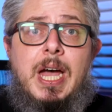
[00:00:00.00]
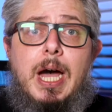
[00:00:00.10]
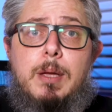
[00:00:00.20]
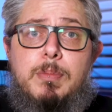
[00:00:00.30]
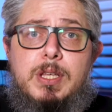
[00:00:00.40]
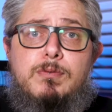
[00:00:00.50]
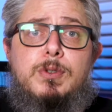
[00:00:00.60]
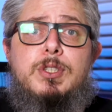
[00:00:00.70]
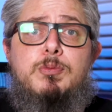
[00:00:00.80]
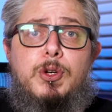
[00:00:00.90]
I paid for
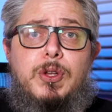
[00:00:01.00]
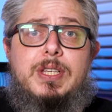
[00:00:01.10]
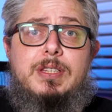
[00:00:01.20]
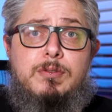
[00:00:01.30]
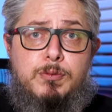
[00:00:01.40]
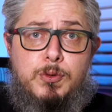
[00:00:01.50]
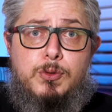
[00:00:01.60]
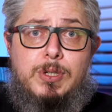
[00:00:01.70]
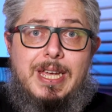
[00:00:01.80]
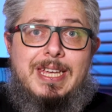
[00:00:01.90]
this product in
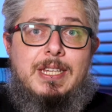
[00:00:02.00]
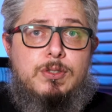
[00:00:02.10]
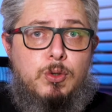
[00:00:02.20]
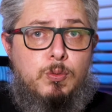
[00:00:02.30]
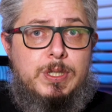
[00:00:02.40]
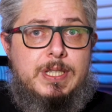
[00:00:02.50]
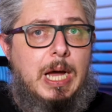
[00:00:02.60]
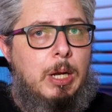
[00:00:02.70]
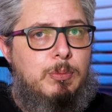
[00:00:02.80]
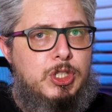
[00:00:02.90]
full, and as always
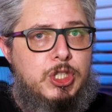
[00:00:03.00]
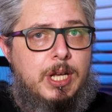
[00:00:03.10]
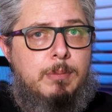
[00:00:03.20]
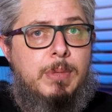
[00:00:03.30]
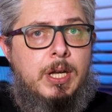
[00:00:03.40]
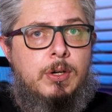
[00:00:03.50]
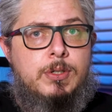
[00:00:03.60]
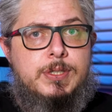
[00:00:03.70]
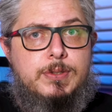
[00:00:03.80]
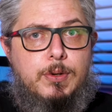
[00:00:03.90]
I'll be sharing my
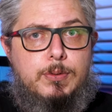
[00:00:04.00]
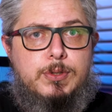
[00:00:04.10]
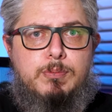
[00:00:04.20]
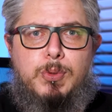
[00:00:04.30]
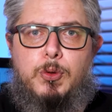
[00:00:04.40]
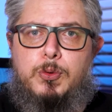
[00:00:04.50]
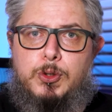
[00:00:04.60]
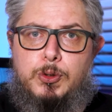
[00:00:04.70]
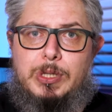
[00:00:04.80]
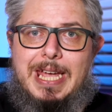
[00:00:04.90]
honest thoughts, both
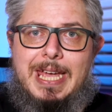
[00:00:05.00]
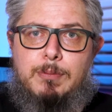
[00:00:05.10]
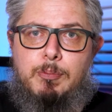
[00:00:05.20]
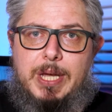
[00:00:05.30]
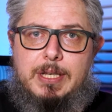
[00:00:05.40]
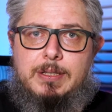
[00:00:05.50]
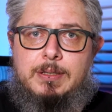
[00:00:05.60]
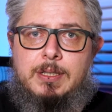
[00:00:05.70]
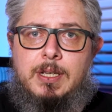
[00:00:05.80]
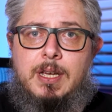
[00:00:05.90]
good and bad,
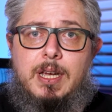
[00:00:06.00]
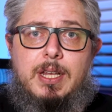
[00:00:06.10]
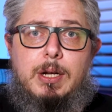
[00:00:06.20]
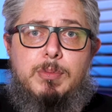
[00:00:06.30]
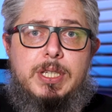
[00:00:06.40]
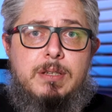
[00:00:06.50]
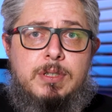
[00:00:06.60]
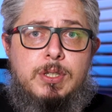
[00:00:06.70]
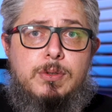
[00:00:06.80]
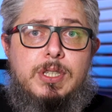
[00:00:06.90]
and I'll be
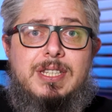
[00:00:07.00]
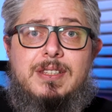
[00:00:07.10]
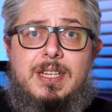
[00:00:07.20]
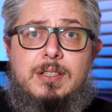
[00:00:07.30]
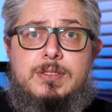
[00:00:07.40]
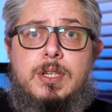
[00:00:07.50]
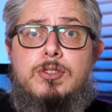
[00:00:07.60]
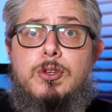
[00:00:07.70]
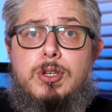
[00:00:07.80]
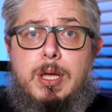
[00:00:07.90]
giving you the details
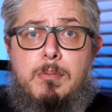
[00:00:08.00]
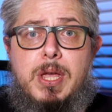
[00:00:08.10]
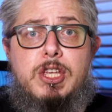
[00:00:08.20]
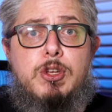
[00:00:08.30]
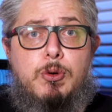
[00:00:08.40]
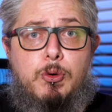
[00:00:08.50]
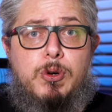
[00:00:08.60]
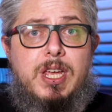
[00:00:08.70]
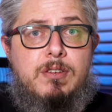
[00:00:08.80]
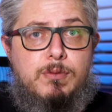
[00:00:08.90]
so you can make your
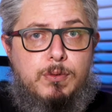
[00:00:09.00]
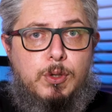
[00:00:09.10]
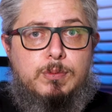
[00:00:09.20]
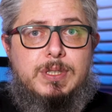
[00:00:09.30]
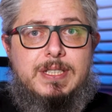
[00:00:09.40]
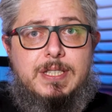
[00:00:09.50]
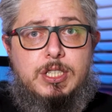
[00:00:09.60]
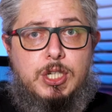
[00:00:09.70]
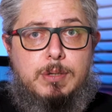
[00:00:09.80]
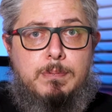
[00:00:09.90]
own informed
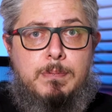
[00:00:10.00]
decision.